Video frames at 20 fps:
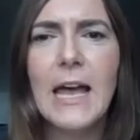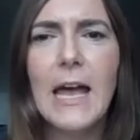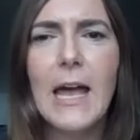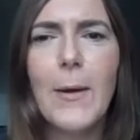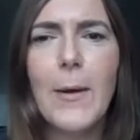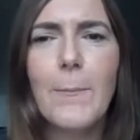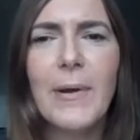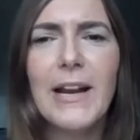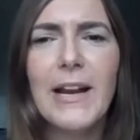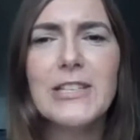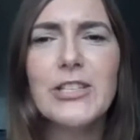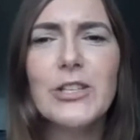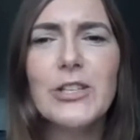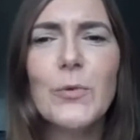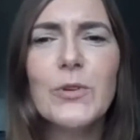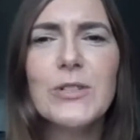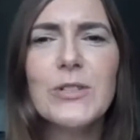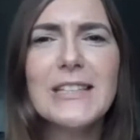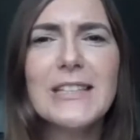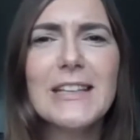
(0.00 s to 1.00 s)
But I do
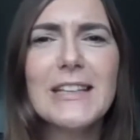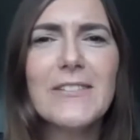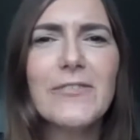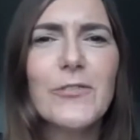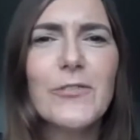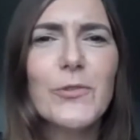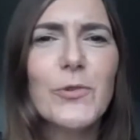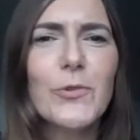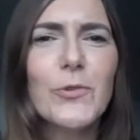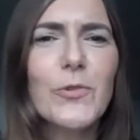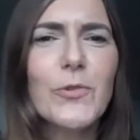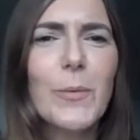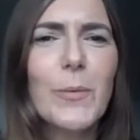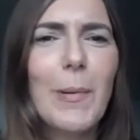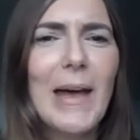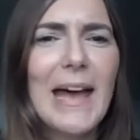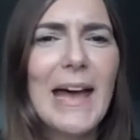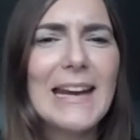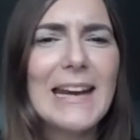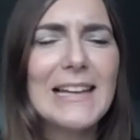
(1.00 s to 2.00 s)
want to give all the
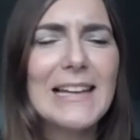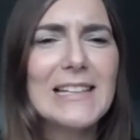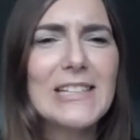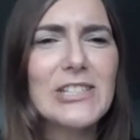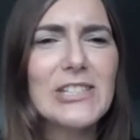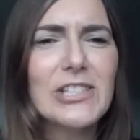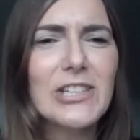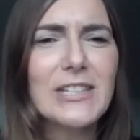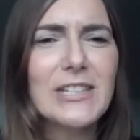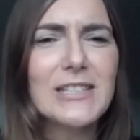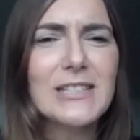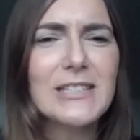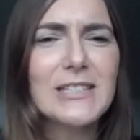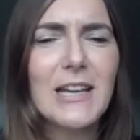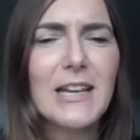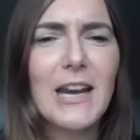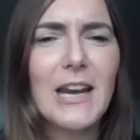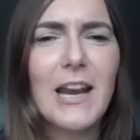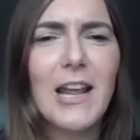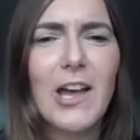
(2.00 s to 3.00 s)
panelists just
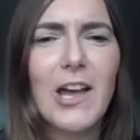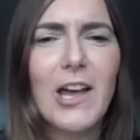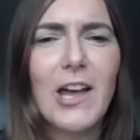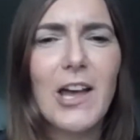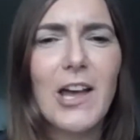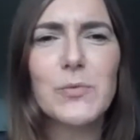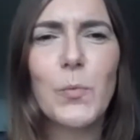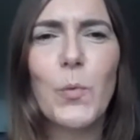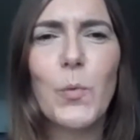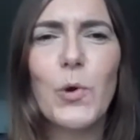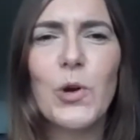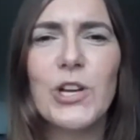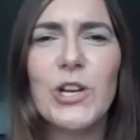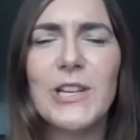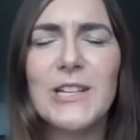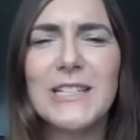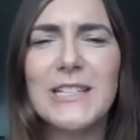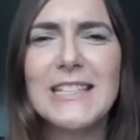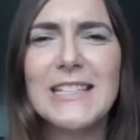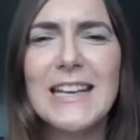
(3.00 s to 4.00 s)
a last
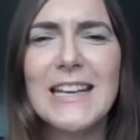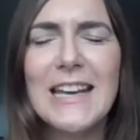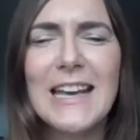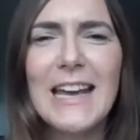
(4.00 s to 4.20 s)
word.